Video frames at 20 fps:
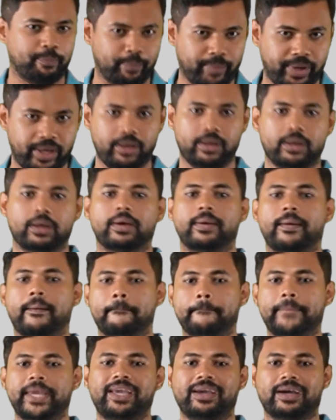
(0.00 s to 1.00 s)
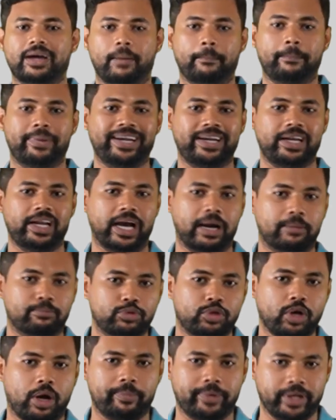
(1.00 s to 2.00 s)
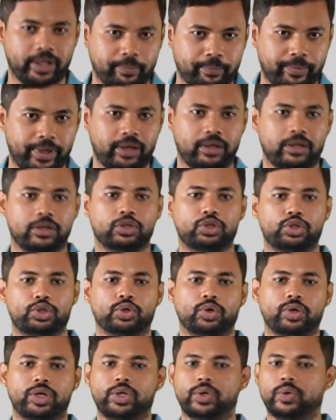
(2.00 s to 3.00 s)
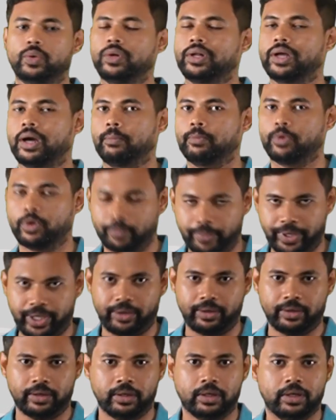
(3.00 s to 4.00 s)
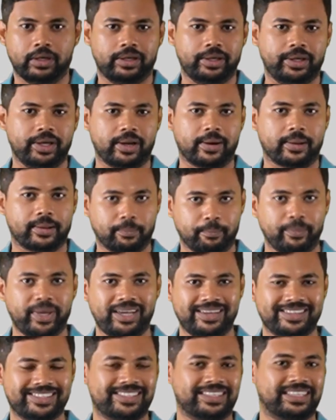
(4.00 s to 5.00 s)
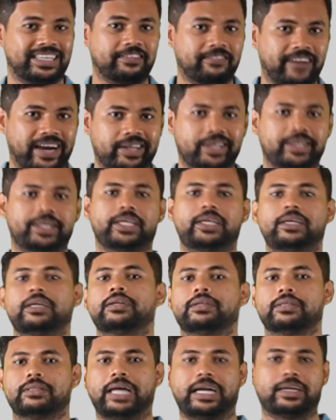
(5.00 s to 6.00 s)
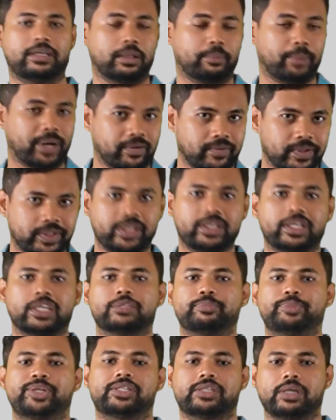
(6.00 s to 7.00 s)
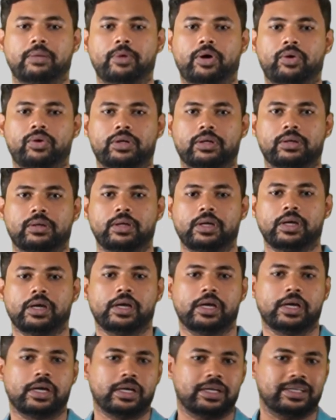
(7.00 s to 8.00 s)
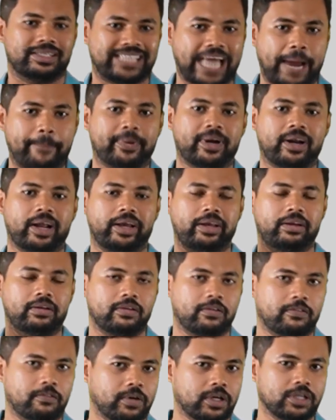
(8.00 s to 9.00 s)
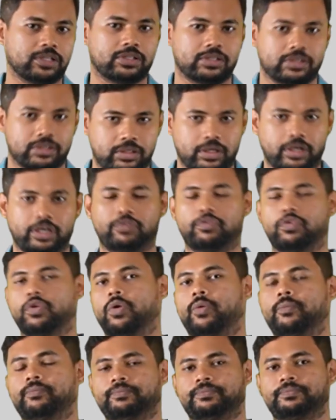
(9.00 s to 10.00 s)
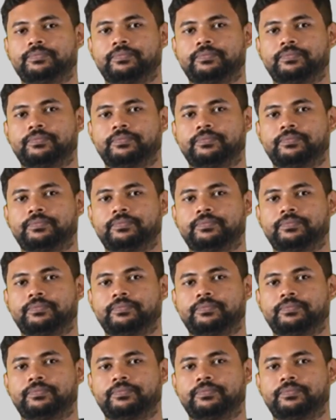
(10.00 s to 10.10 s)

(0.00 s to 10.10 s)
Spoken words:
me. Being completely absorbed in me, surely you will come to me. Here the me is the divinity that the Bhagavad Gita speaks about. Chapter 9, verse 34.